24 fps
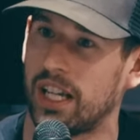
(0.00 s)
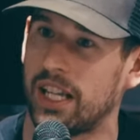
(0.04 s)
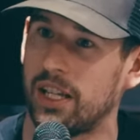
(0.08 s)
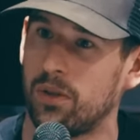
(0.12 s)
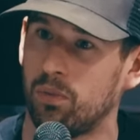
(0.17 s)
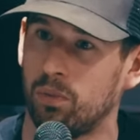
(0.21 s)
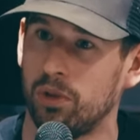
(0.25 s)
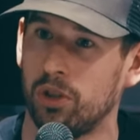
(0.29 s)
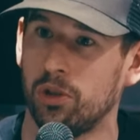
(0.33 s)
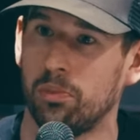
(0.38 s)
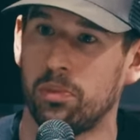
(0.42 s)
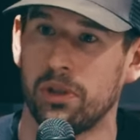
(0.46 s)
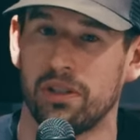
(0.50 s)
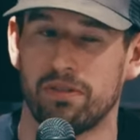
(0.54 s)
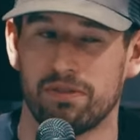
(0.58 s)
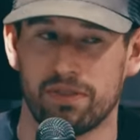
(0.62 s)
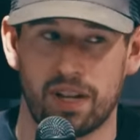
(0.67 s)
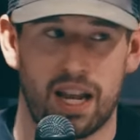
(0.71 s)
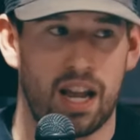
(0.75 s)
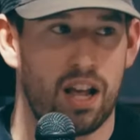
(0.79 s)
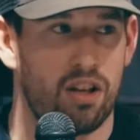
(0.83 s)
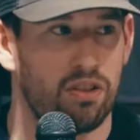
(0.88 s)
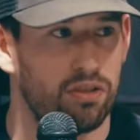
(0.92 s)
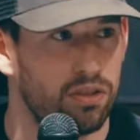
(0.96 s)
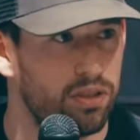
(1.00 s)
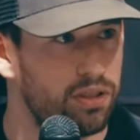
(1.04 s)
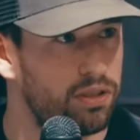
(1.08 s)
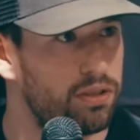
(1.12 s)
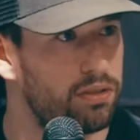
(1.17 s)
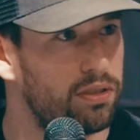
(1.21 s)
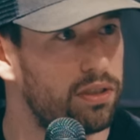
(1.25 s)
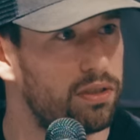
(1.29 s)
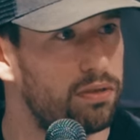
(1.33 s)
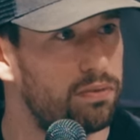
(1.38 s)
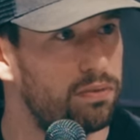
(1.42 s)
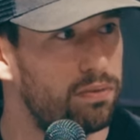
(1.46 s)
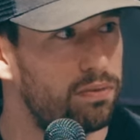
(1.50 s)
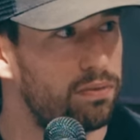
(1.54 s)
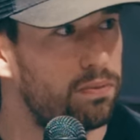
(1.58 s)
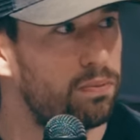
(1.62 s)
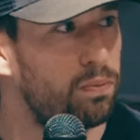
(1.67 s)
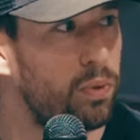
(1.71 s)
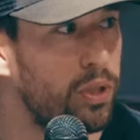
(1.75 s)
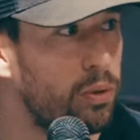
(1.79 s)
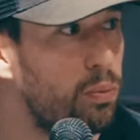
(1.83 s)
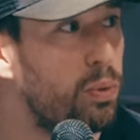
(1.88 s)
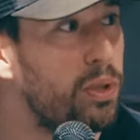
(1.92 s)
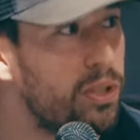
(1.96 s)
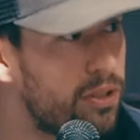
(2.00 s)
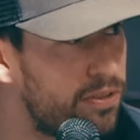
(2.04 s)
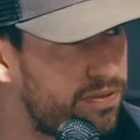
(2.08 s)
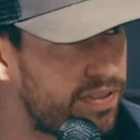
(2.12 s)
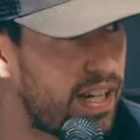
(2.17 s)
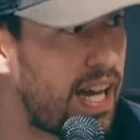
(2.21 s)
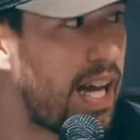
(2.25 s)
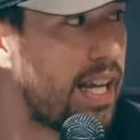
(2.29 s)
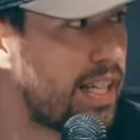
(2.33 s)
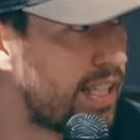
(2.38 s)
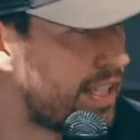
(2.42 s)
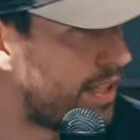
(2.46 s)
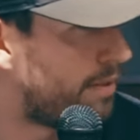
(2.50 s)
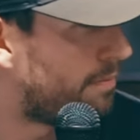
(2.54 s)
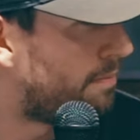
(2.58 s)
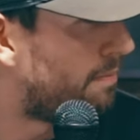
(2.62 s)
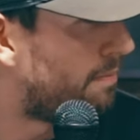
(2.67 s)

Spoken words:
he will be found. We will find him.